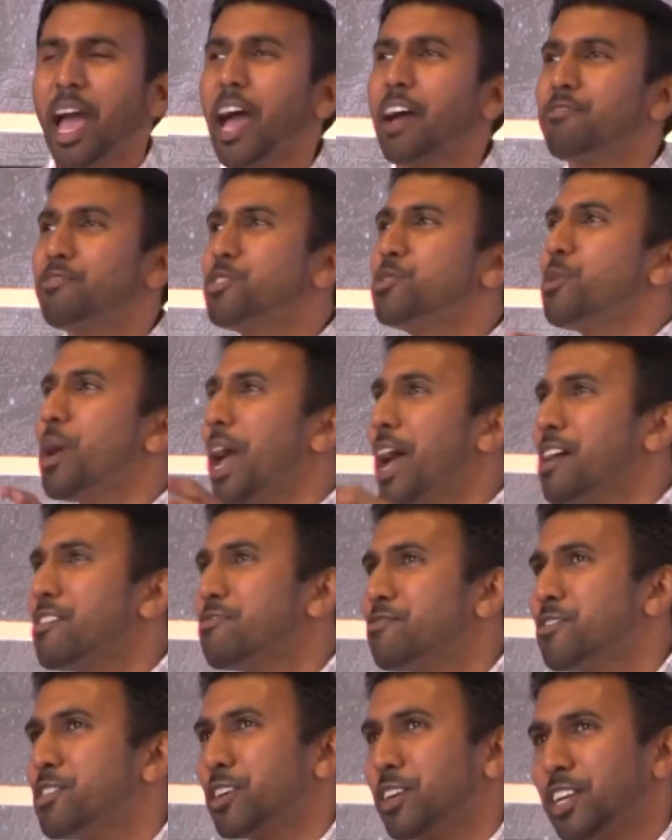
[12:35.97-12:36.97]
Have you
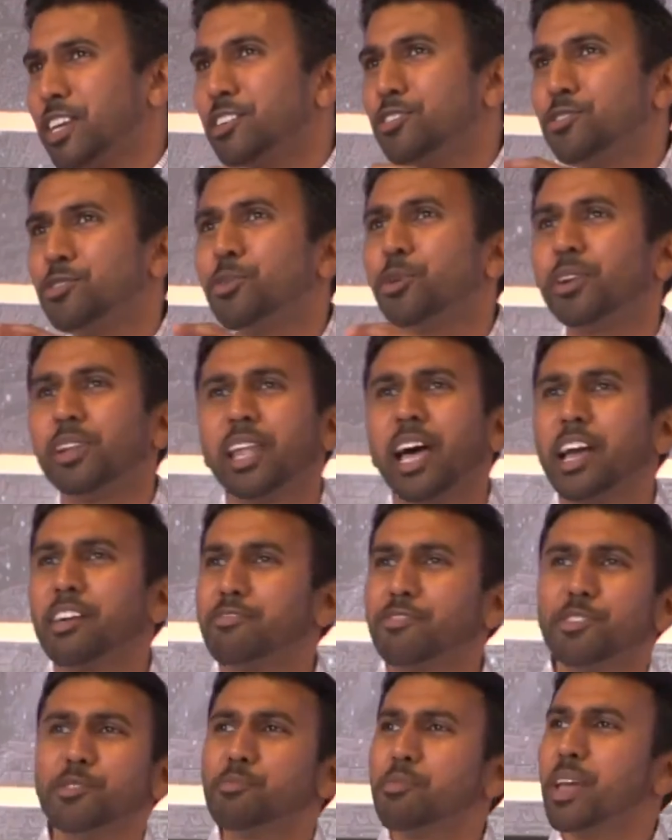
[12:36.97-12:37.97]
ever in your
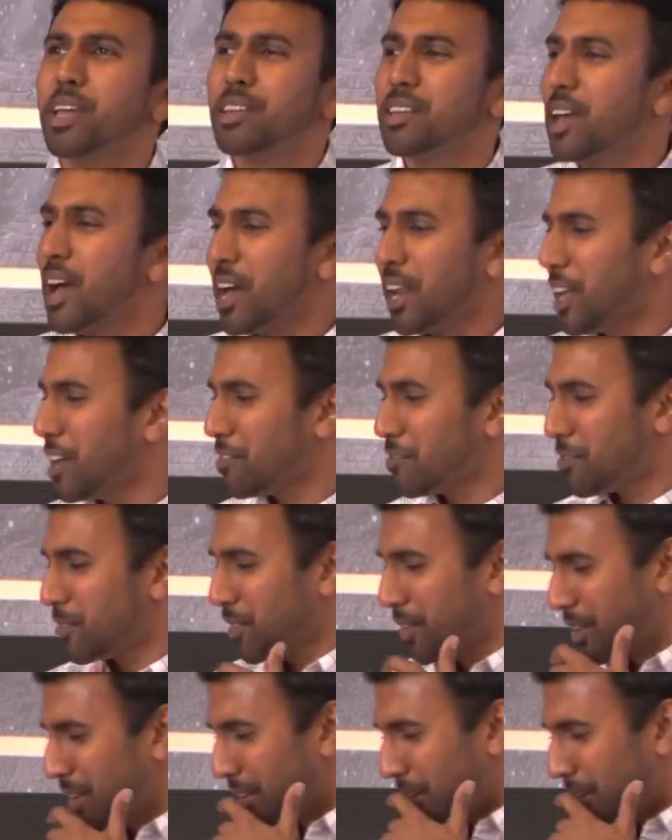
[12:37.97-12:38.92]
life, you may not have,